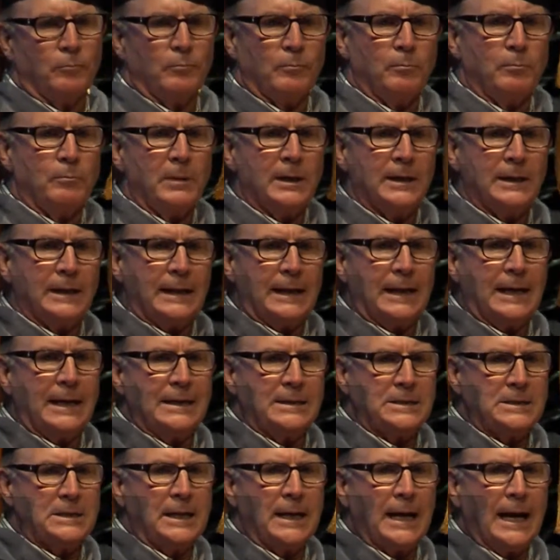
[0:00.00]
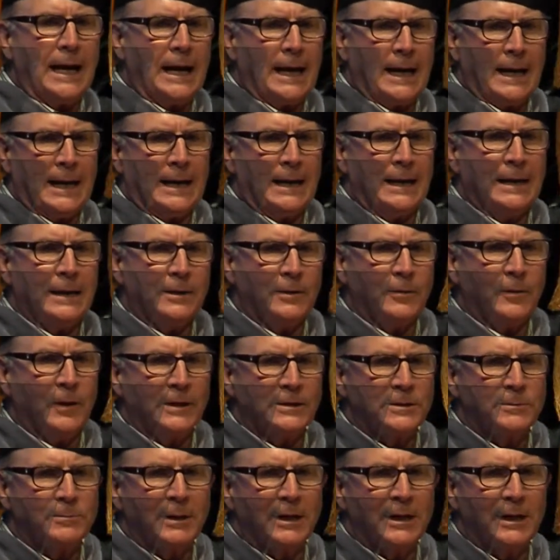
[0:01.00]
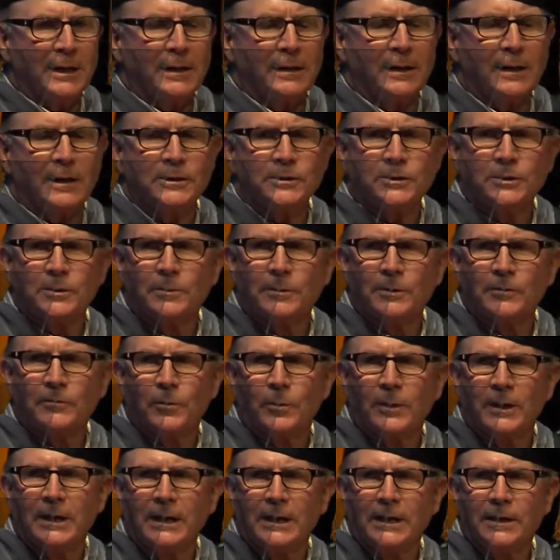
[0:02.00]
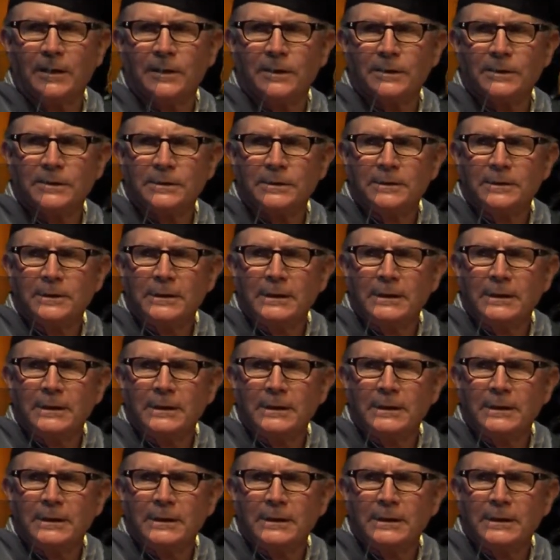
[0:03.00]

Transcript: middle-aged guy who hasn't been in a classroom in 20 years.